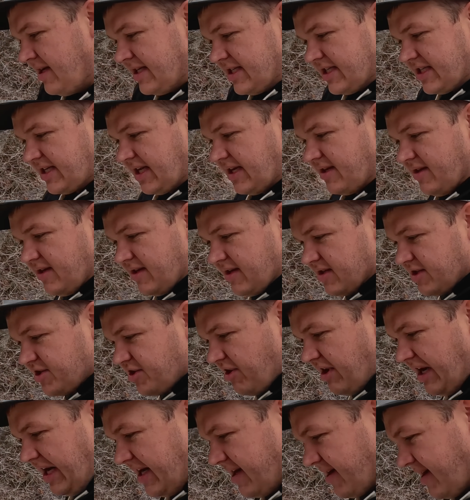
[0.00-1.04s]
stealing a
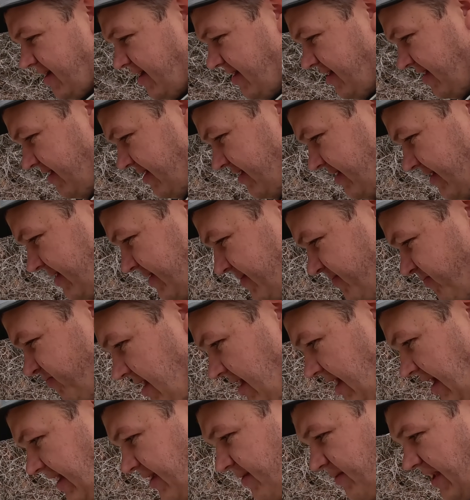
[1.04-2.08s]
truck,
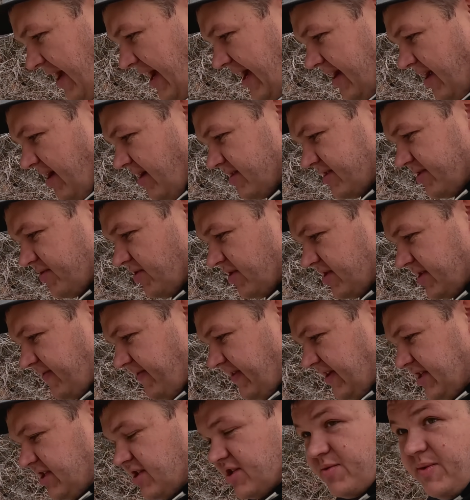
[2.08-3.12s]
I think we had all sorts of
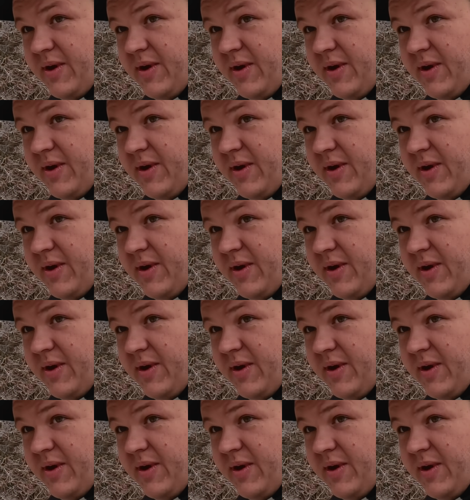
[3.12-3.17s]
issues.